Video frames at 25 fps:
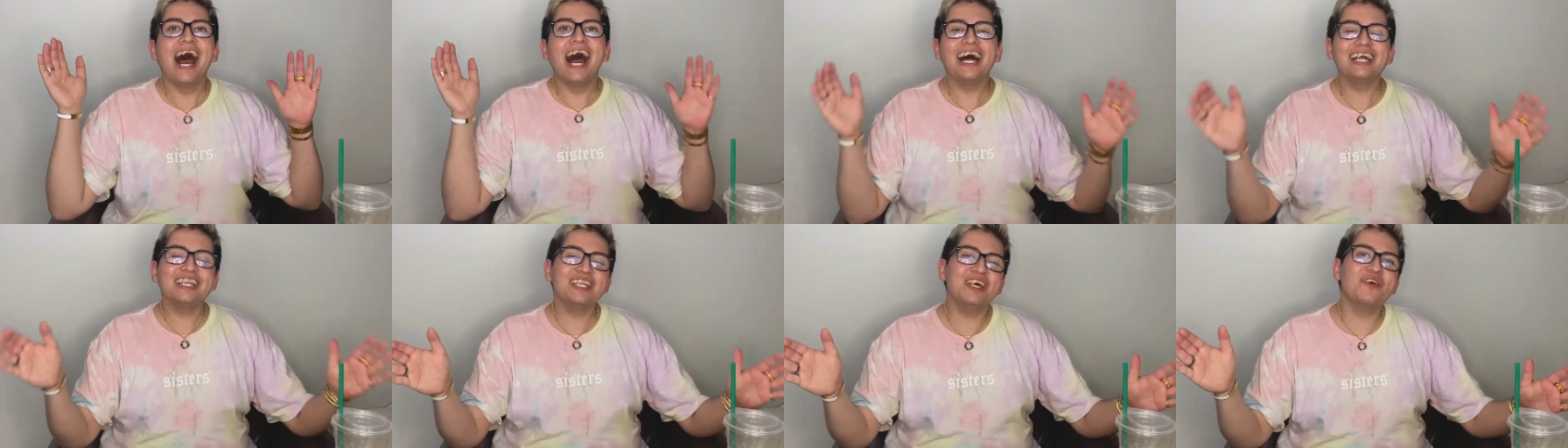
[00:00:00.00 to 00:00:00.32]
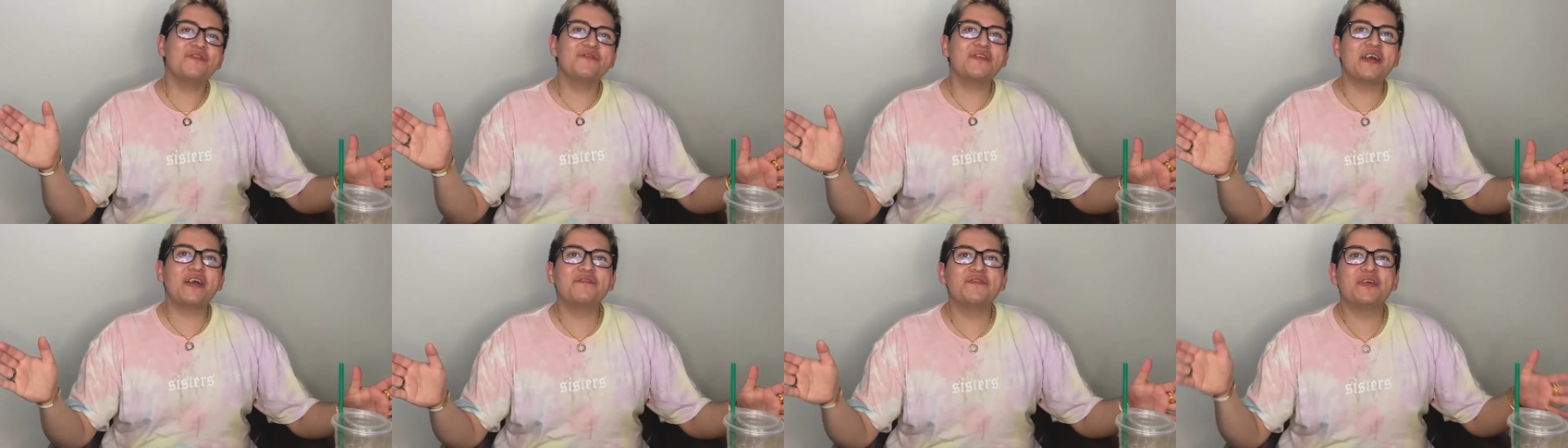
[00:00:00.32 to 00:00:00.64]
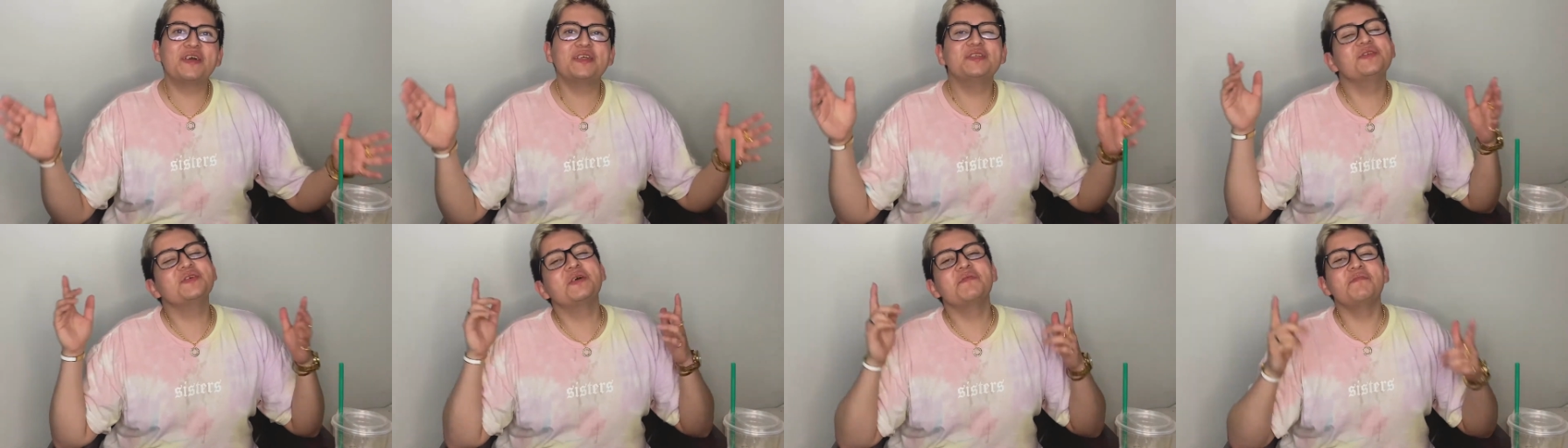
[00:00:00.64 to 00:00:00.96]
Hello
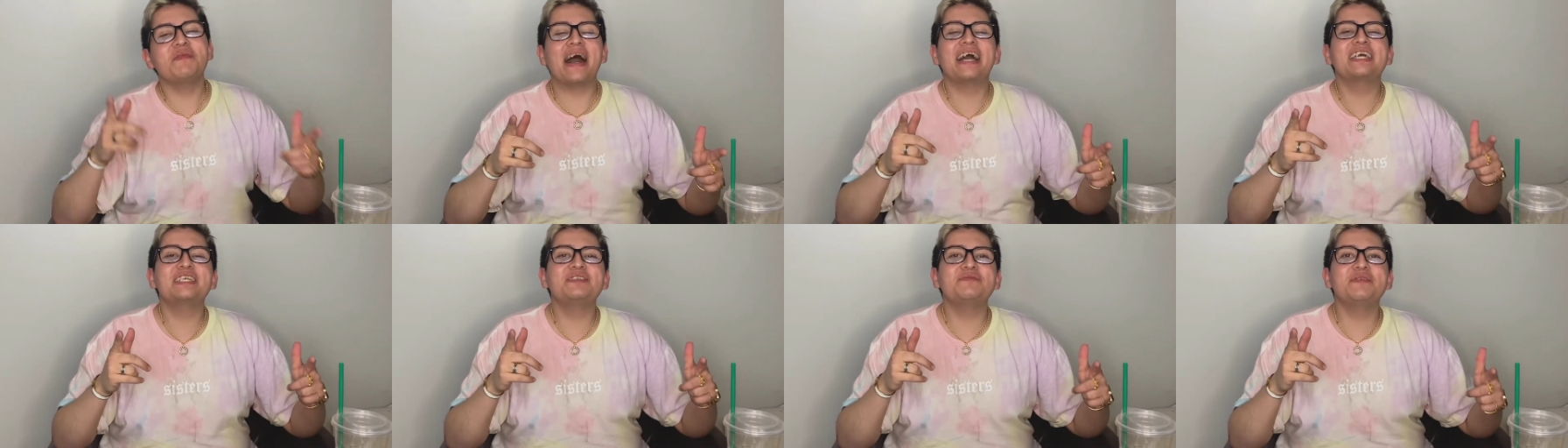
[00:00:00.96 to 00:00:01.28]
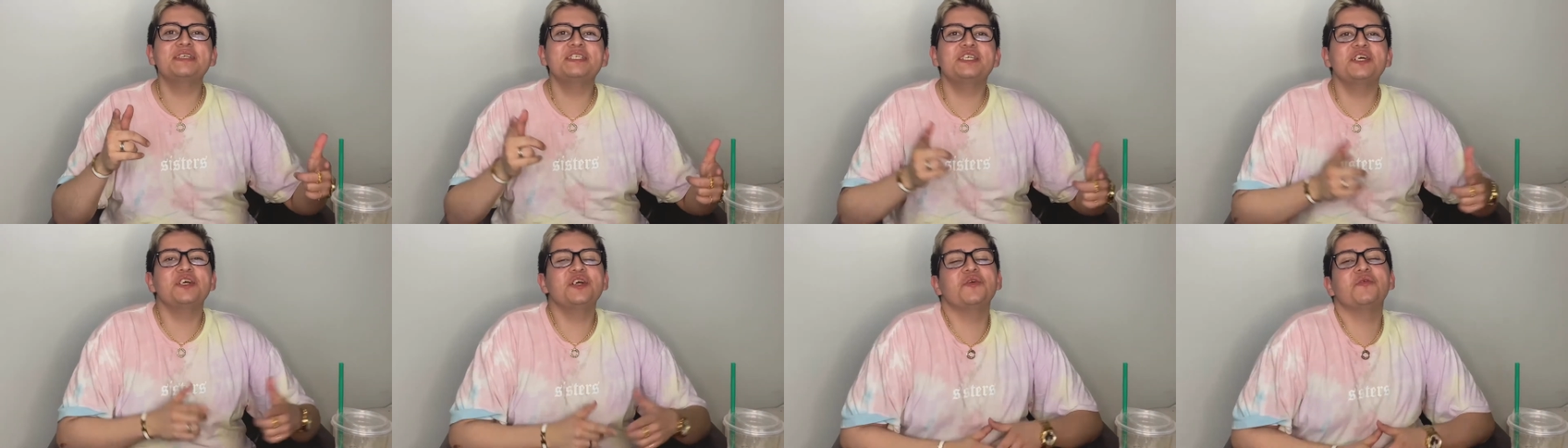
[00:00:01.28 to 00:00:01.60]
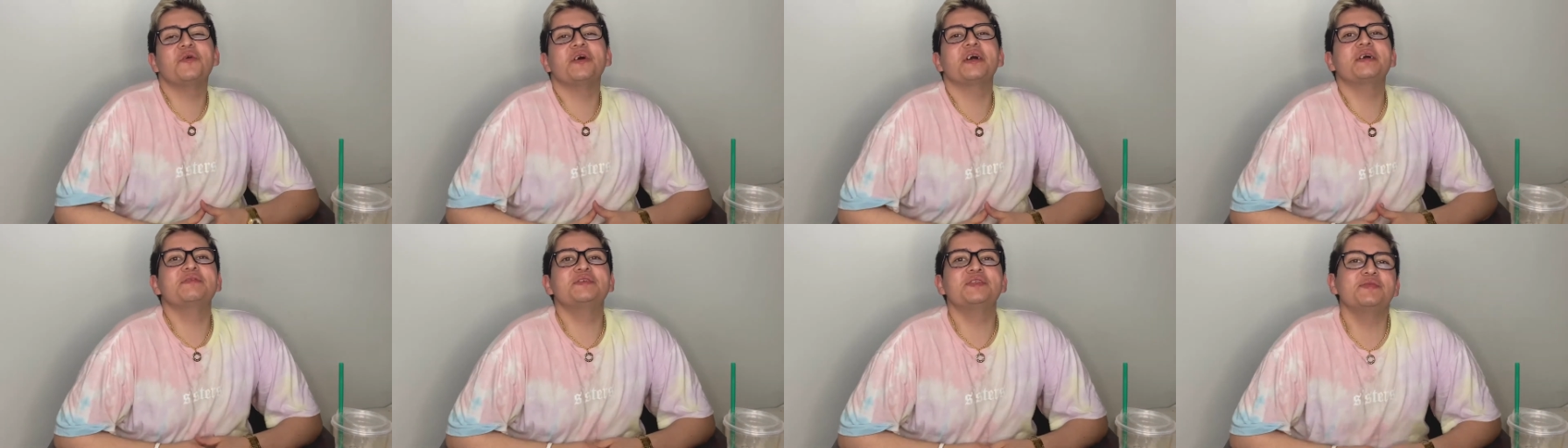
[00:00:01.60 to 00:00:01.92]
friends, welcome back to my channel.
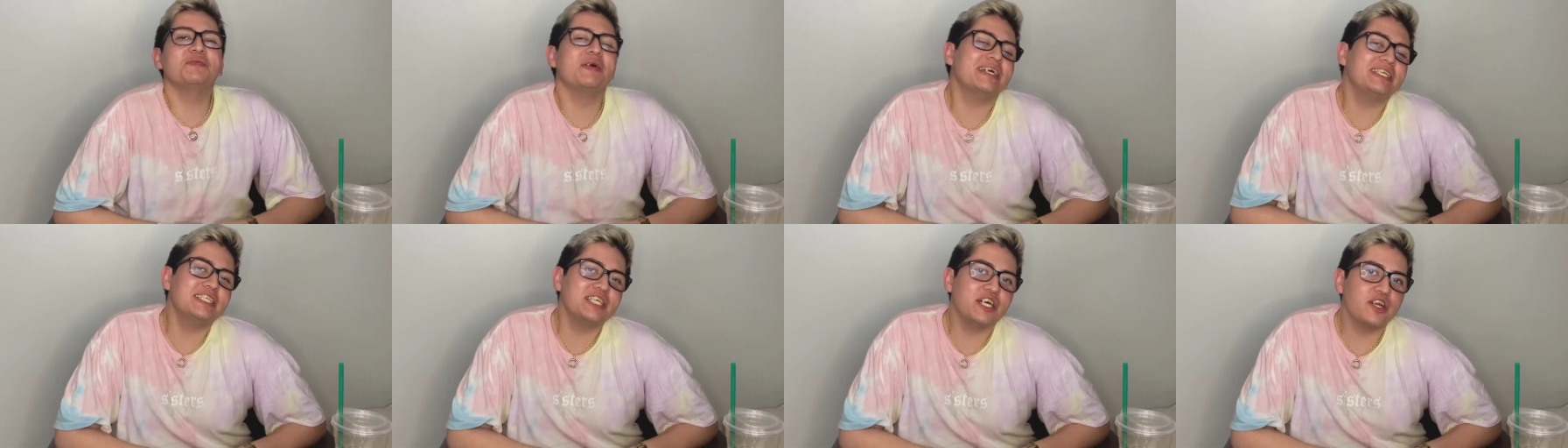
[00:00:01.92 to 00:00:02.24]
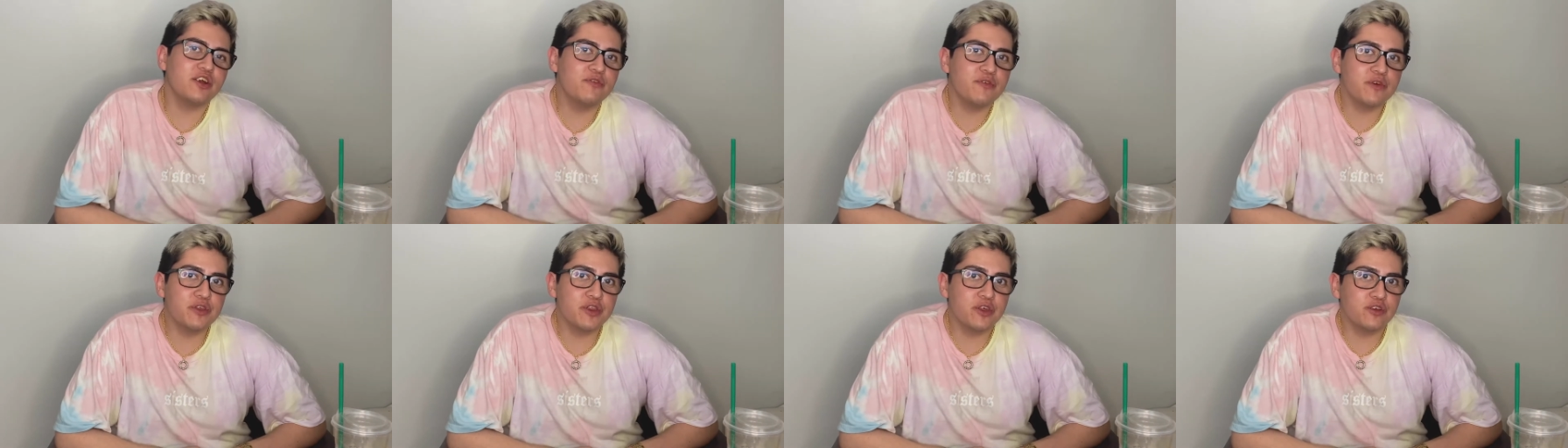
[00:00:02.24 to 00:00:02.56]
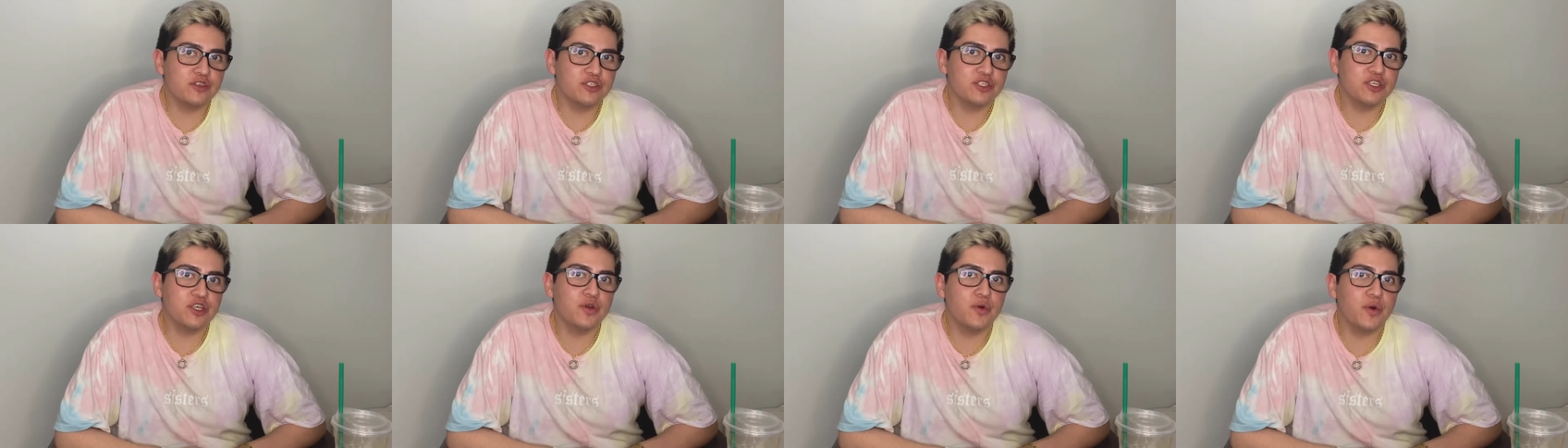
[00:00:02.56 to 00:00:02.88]
Welcome to my channel for
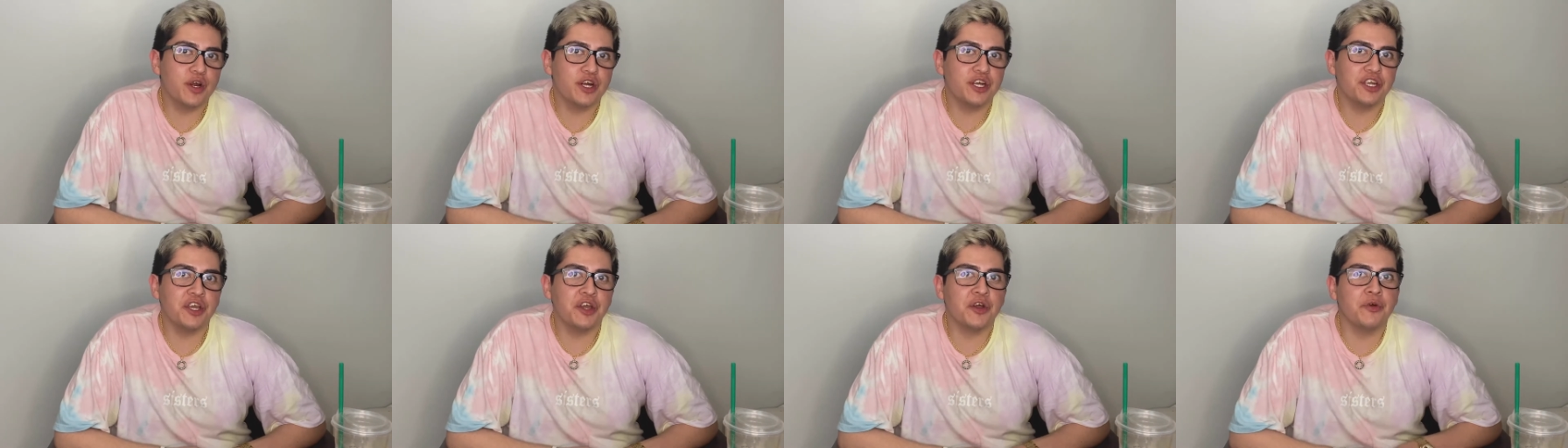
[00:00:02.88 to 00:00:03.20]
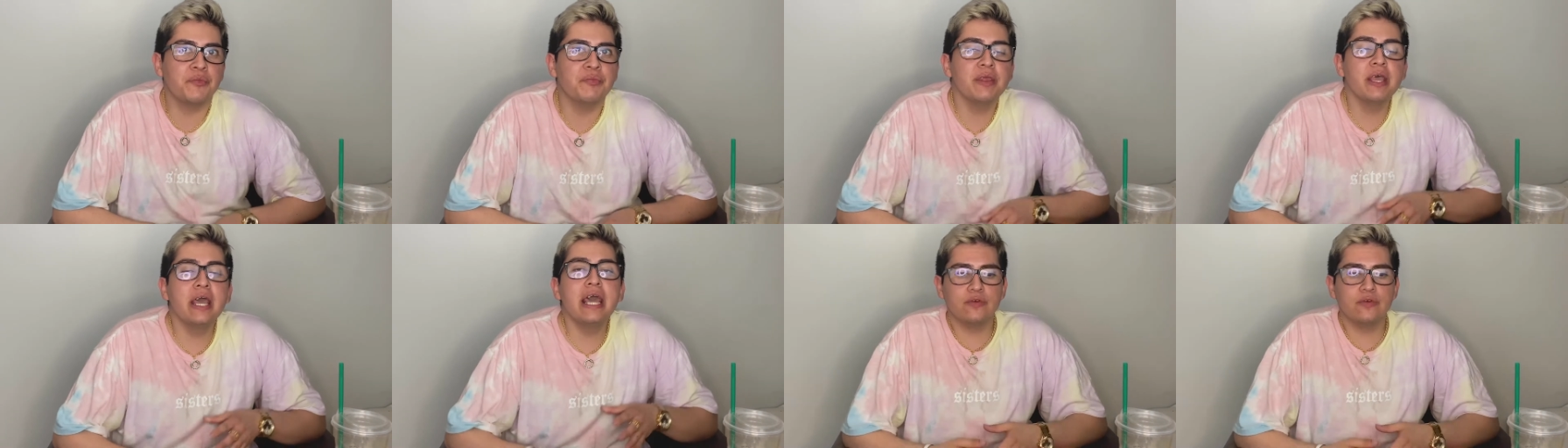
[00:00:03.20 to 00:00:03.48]
those of you who are new.